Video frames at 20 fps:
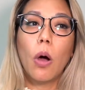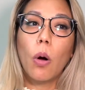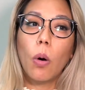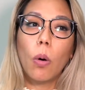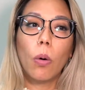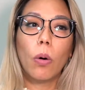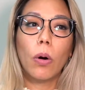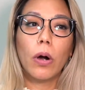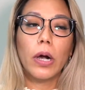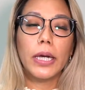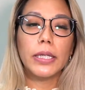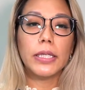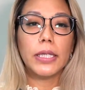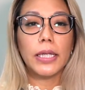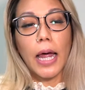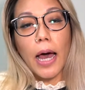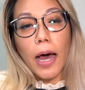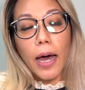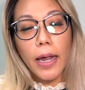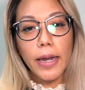or is
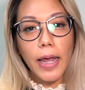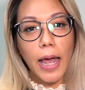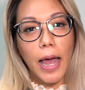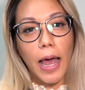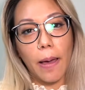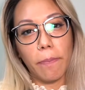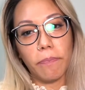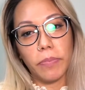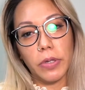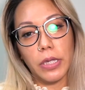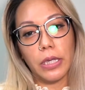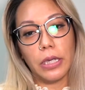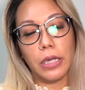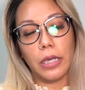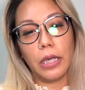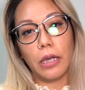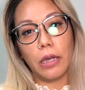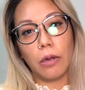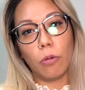it unhappy